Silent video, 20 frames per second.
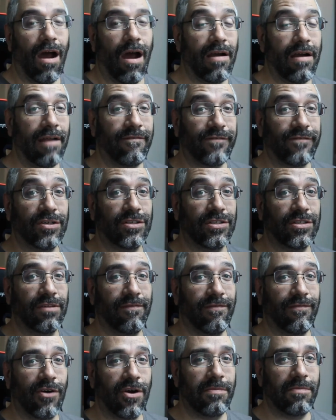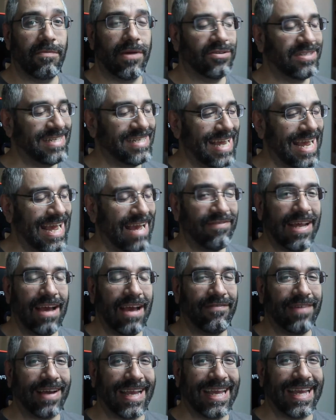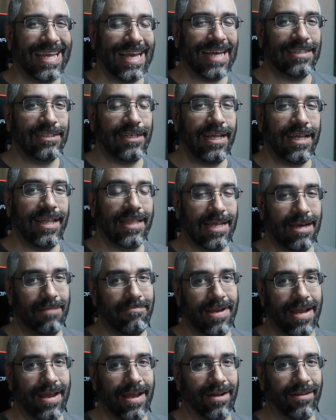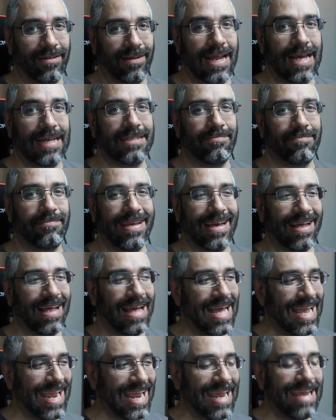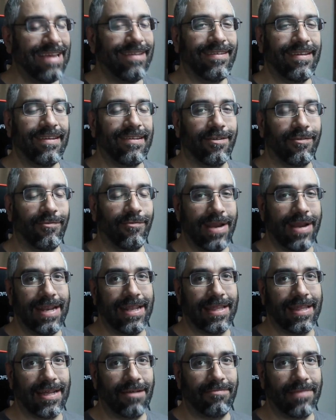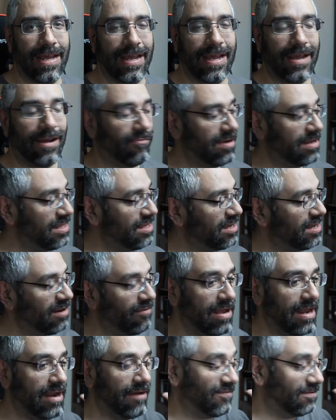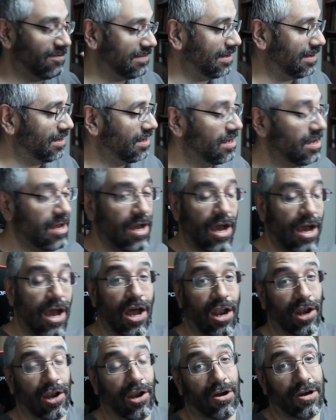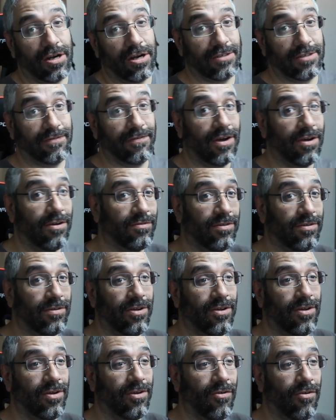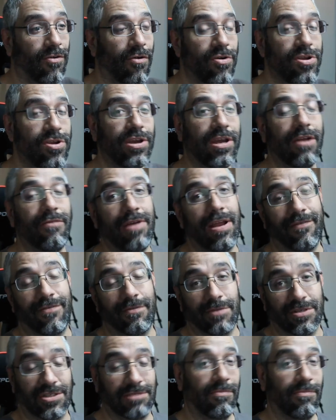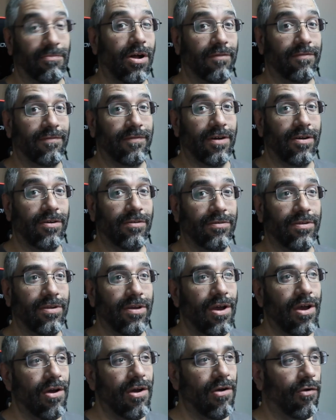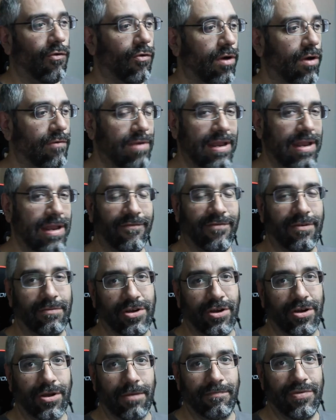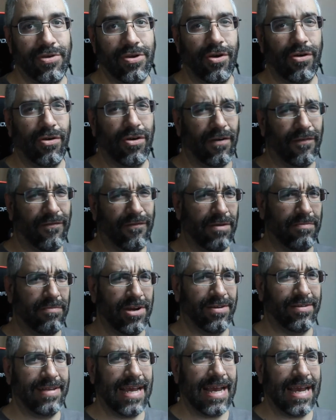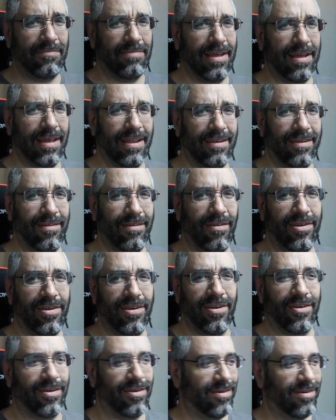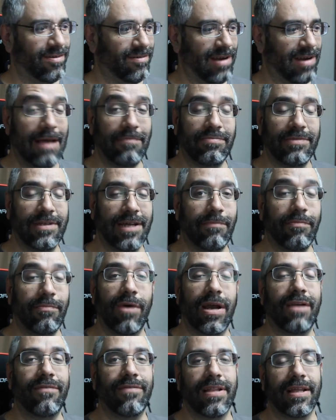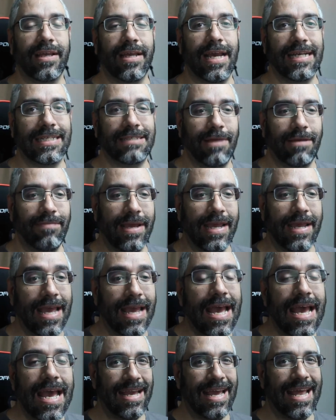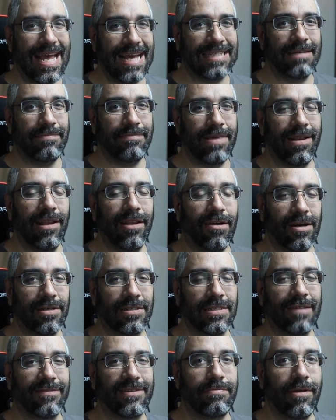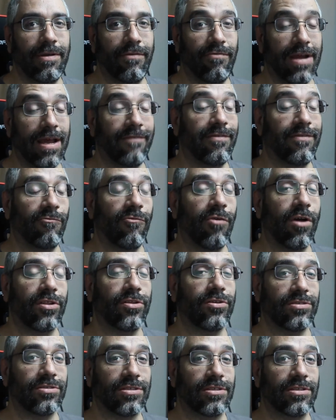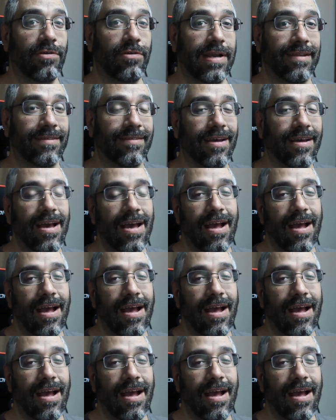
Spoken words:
Alright, first and foremost, you have to have a catchy thumbnail. It has to be a easy to read thumbnail, whether you can read it from a large phone, or you can read it from a small phone, or read it from your computer or from your tablet, your laptop, or whatever the case may be. It has to be large enough to be read from one of those screens.